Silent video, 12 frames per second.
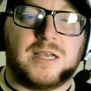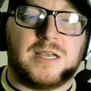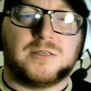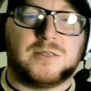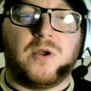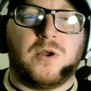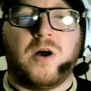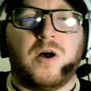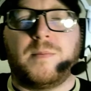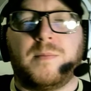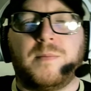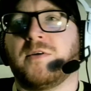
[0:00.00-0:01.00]
American
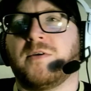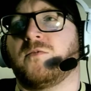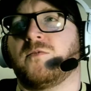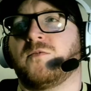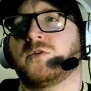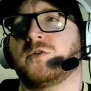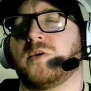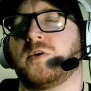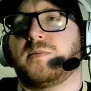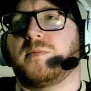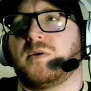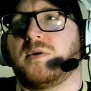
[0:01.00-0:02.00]
road trip.
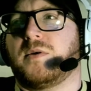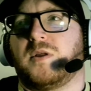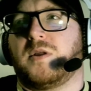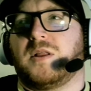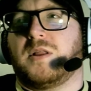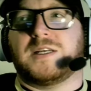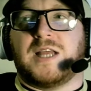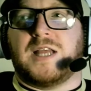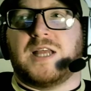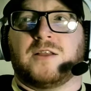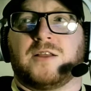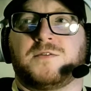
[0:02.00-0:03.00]
Like I say, I'd love to do
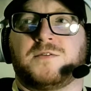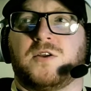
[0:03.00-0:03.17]
that.